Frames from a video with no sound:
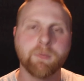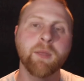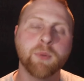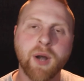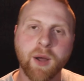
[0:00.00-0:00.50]

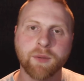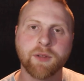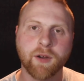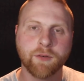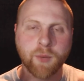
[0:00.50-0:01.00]
be
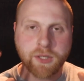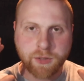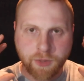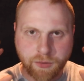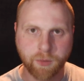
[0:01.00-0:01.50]
proud of
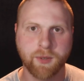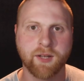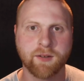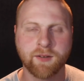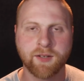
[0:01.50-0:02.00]
what you're
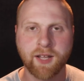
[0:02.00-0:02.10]
doing.